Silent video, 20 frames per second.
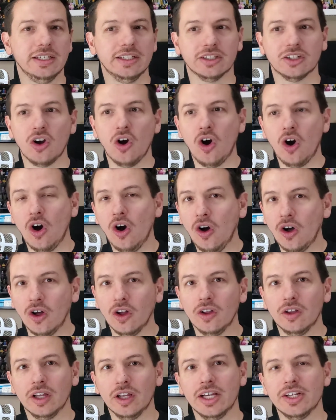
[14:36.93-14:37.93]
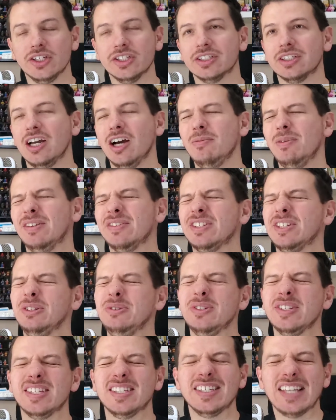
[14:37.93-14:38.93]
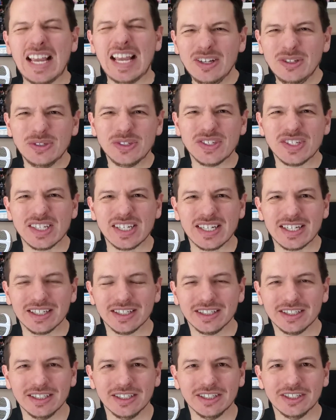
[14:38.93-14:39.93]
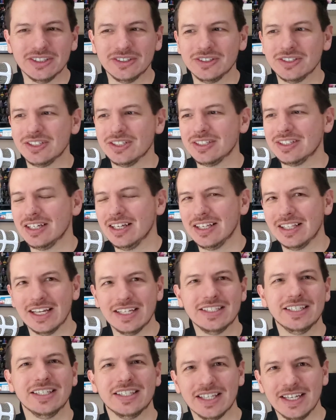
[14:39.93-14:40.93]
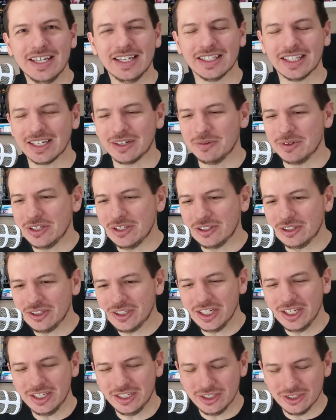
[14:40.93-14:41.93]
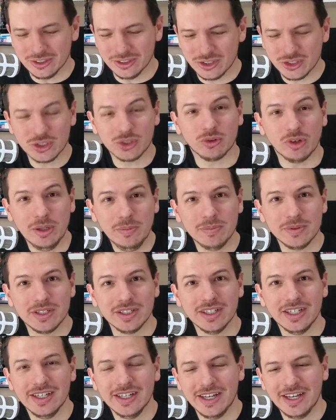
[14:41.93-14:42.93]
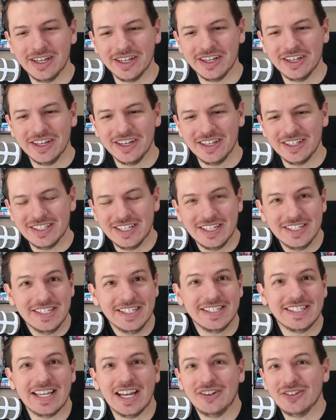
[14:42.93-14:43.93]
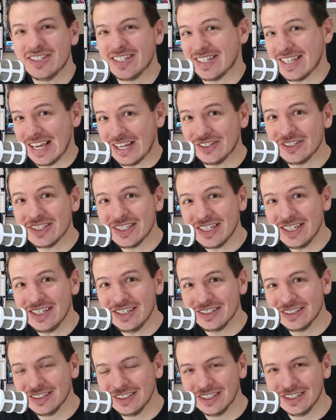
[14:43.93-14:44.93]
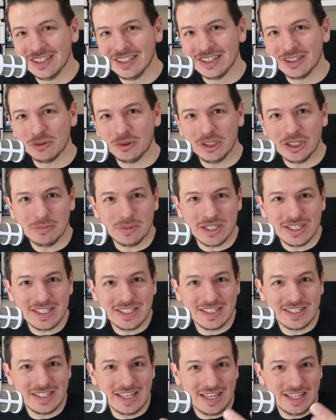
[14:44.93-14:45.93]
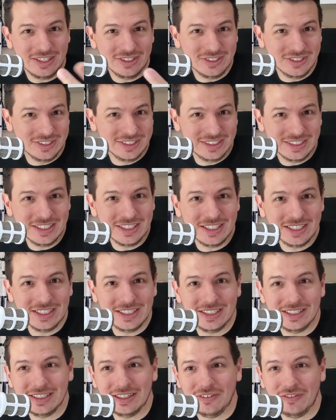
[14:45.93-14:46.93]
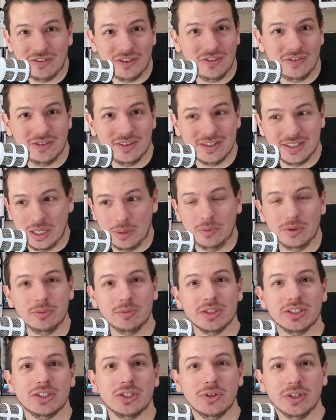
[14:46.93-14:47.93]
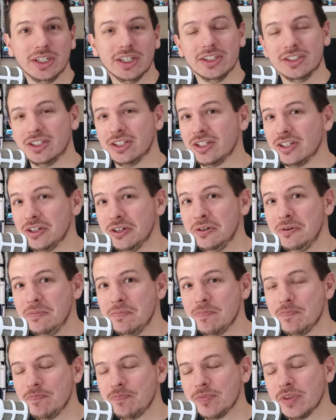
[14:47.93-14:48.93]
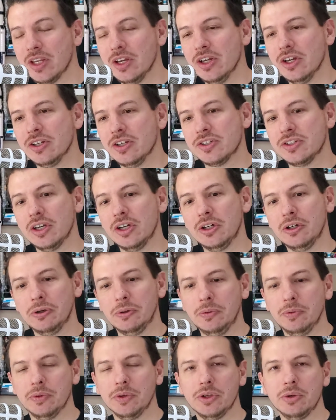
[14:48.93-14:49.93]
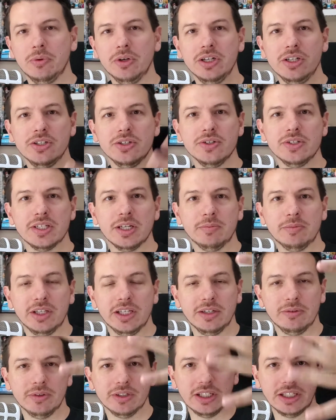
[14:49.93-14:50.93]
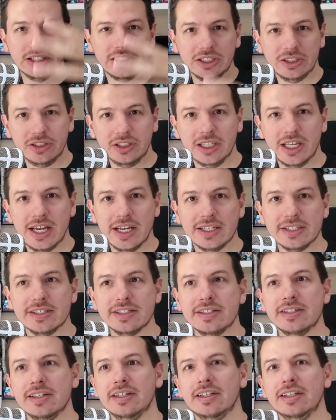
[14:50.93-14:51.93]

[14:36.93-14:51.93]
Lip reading: call and just come off so salesy. It's just, that's the thing. Like when you look at your script, does it sound salesy? Would it be salesy if someone was doing it to you? So you want to do something with a little less